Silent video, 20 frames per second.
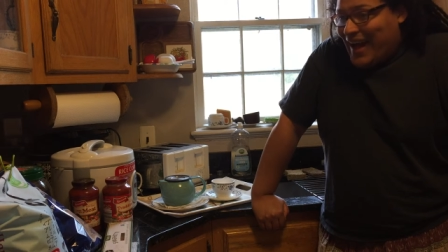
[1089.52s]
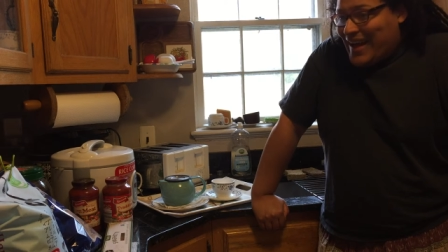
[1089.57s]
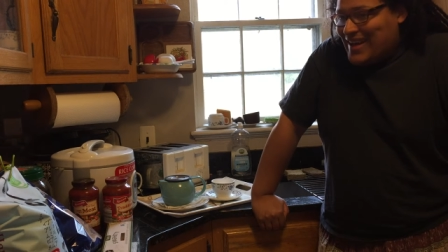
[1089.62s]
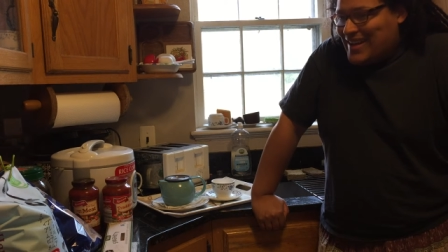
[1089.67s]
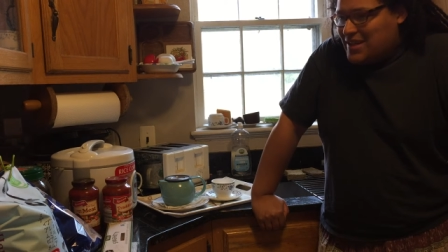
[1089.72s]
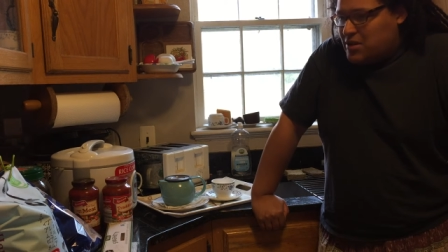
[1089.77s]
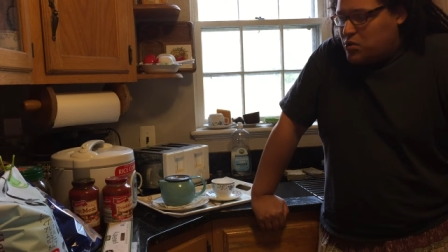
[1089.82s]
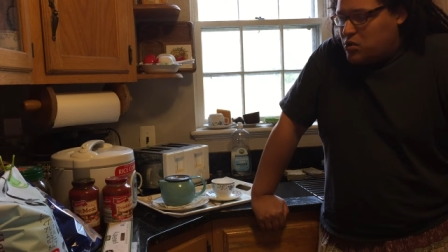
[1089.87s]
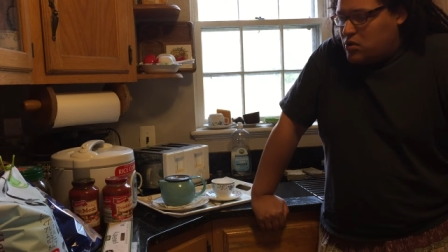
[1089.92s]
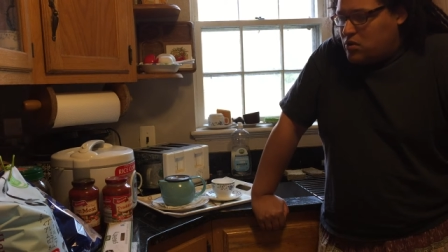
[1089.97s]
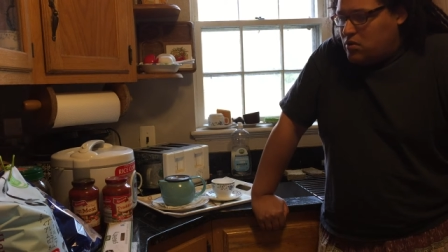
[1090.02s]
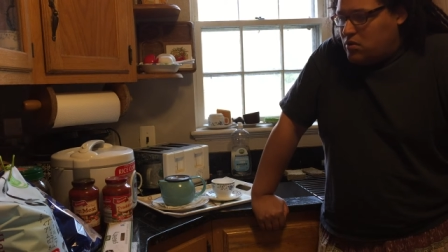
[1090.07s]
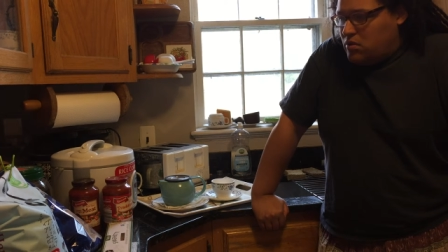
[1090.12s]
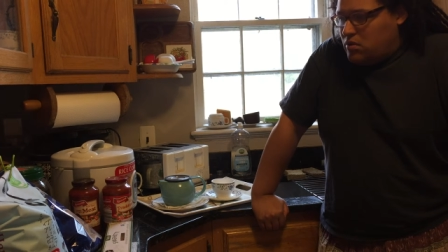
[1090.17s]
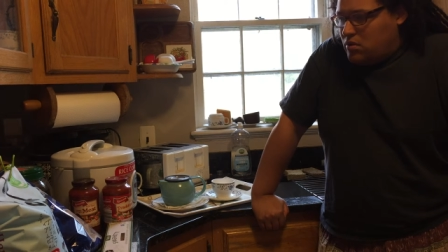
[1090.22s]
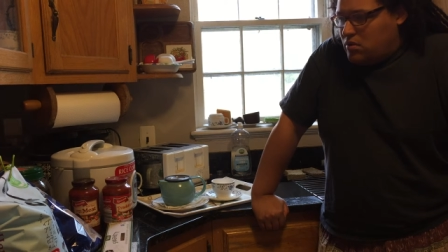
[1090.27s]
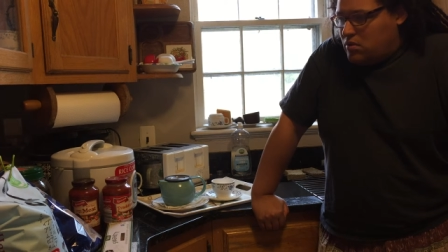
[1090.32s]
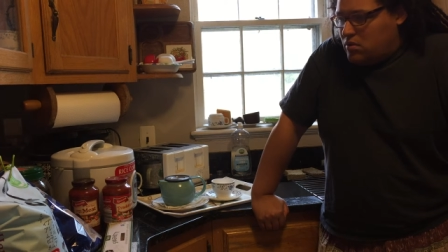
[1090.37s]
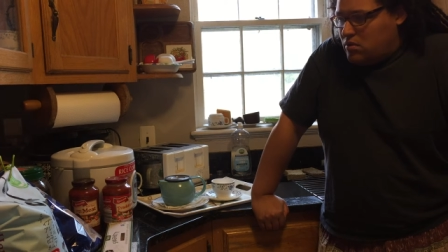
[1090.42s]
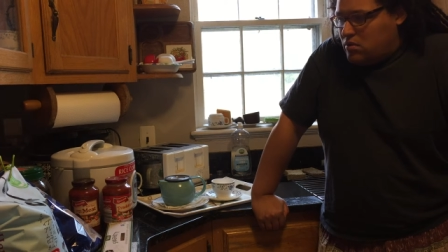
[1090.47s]
I
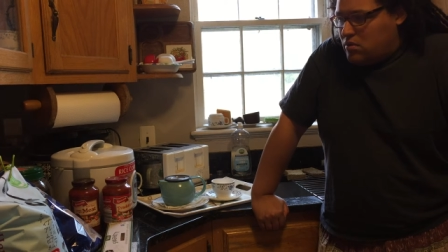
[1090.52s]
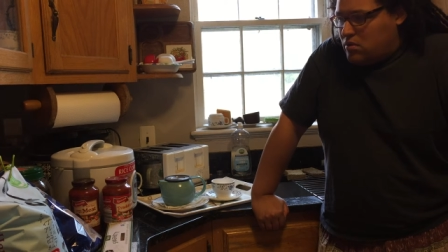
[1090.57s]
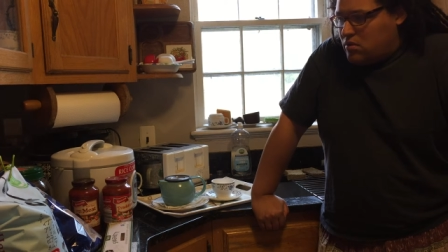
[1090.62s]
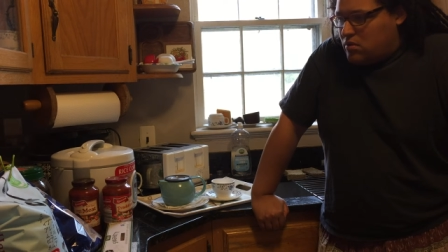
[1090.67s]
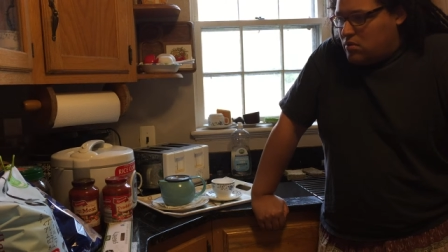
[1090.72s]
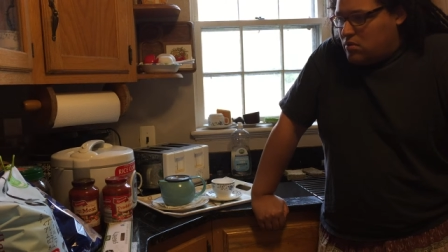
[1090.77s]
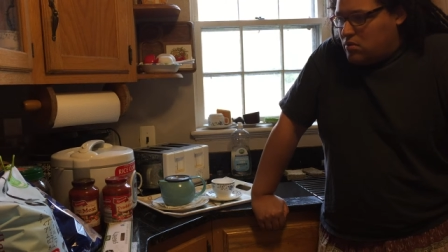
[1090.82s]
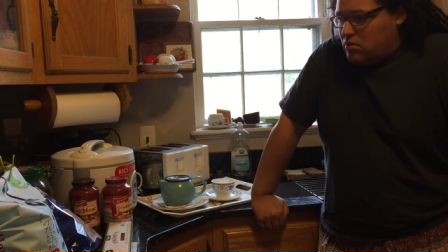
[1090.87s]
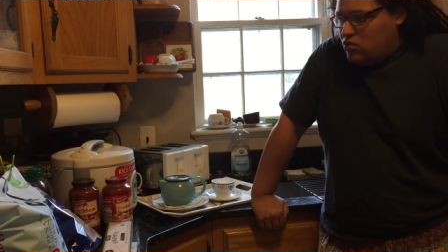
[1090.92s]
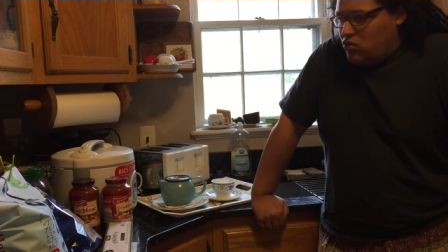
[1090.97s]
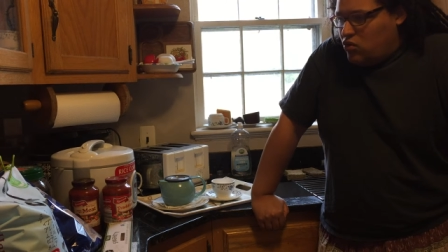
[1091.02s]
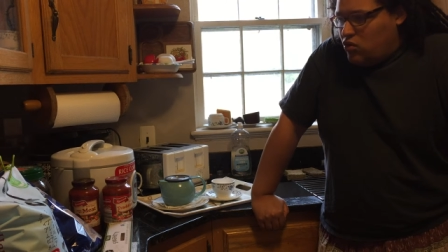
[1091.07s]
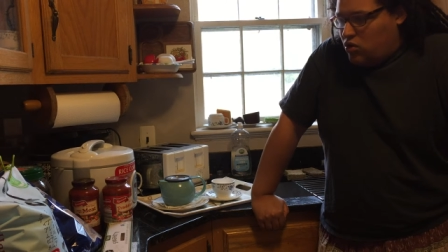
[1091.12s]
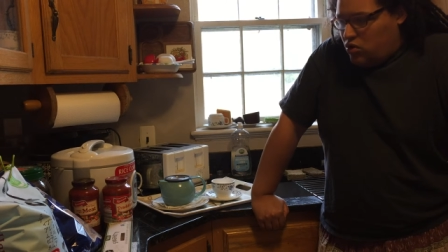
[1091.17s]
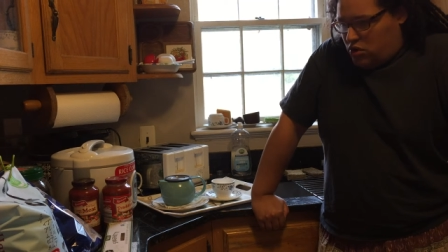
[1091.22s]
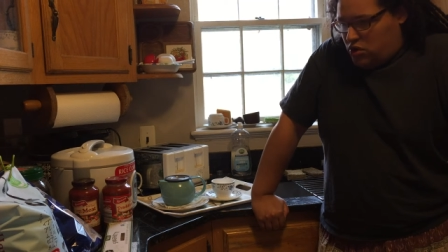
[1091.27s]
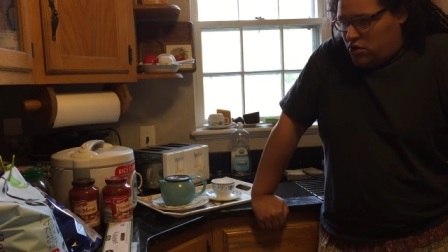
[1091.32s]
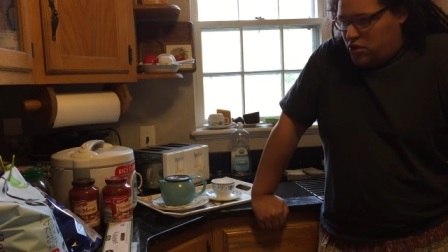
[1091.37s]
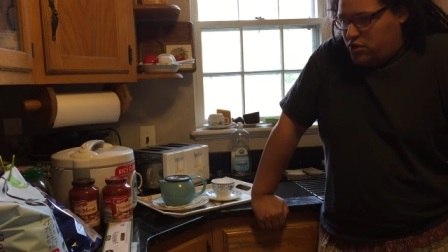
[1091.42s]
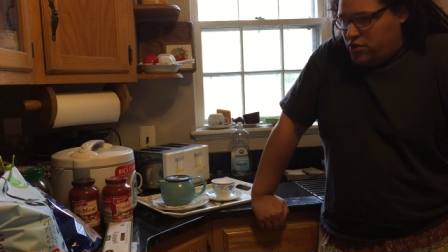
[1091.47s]

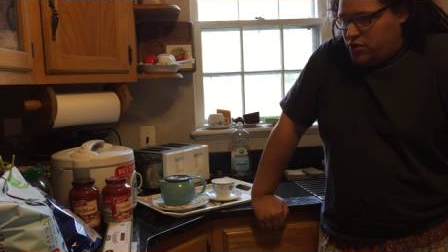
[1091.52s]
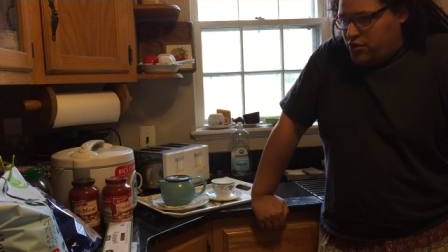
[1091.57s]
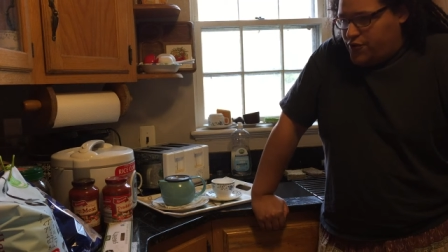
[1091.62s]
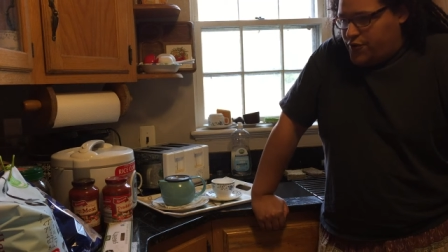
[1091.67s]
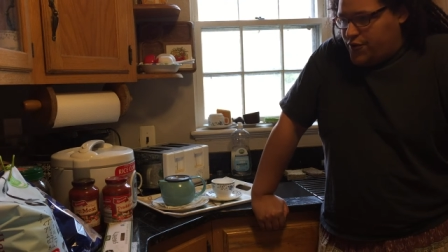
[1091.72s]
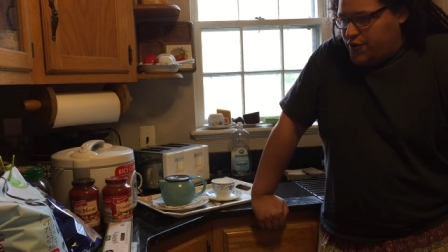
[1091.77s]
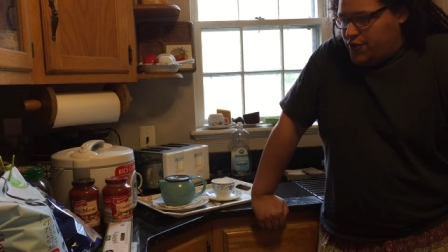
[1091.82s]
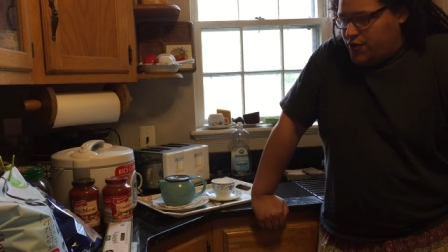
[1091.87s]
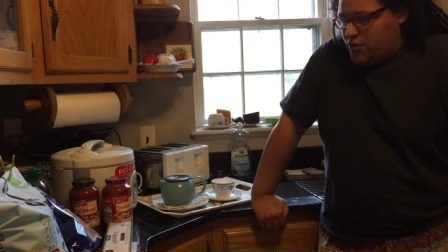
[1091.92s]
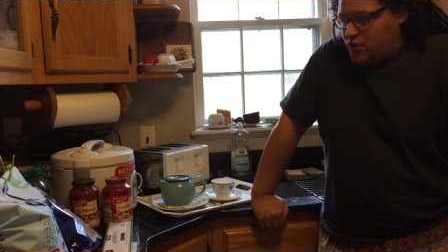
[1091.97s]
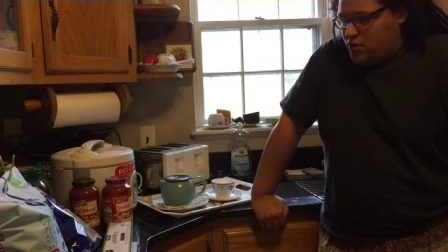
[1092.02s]
learned